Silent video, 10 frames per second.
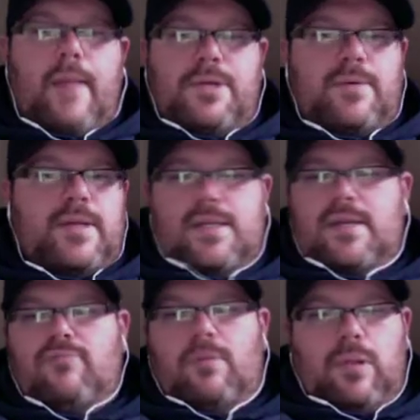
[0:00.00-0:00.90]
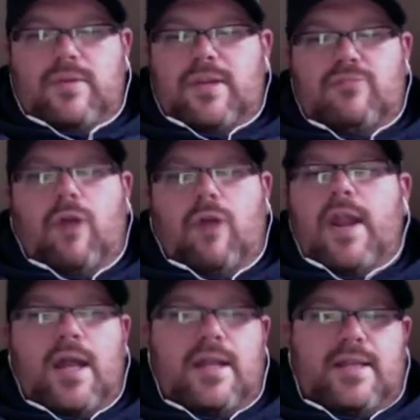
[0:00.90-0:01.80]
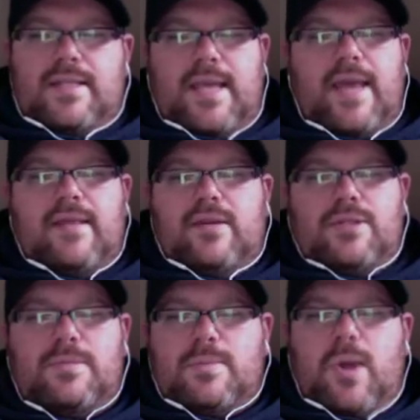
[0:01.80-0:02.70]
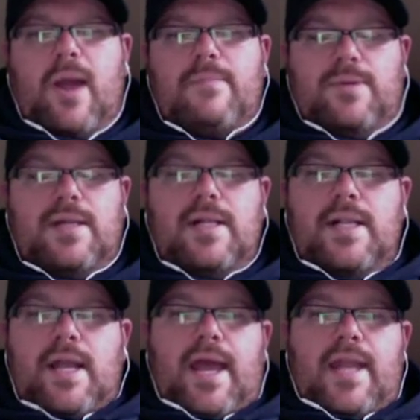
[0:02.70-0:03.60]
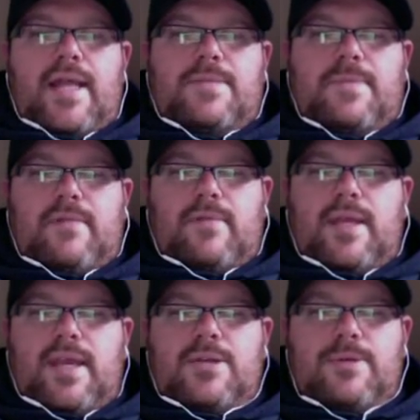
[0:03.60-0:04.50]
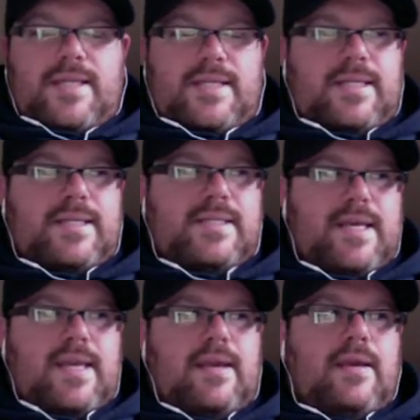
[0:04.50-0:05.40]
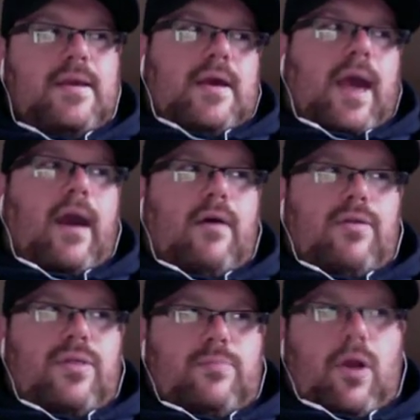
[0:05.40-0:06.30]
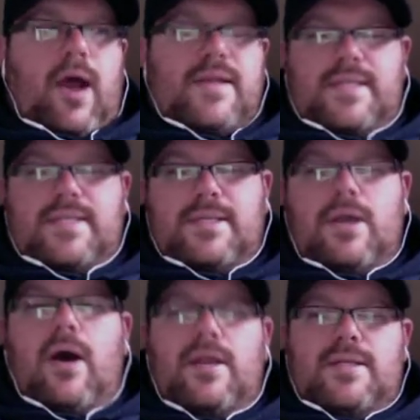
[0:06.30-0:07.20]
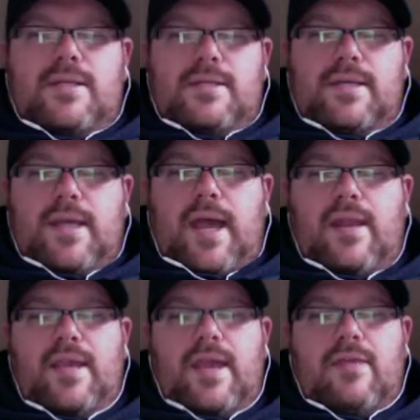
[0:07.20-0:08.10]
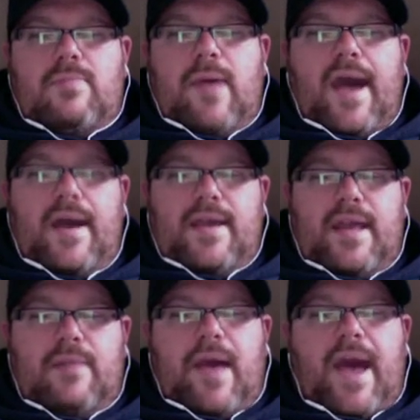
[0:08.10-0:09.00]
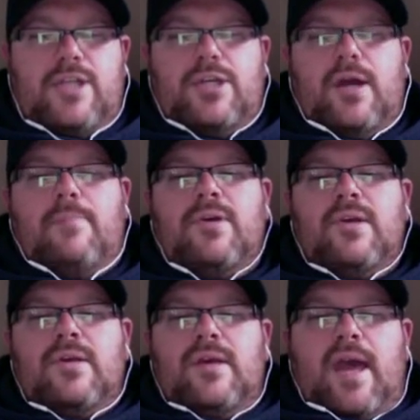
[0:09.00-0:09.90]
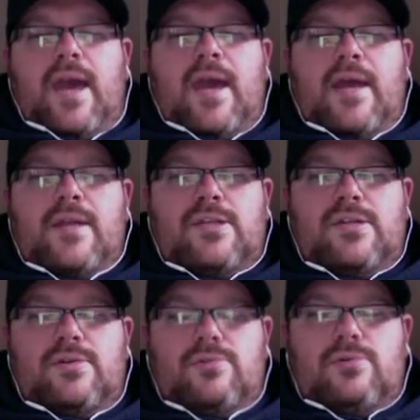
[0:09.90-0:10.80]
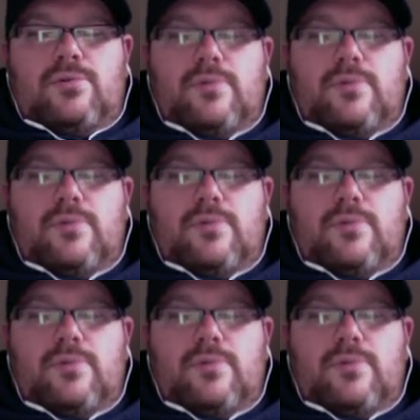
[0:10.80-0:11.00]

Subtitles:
to it. Didn't write on it. Didn't say anything. Just subscribed to it. And it's been really interesting to see how the process has gone to kind of get a patch up and to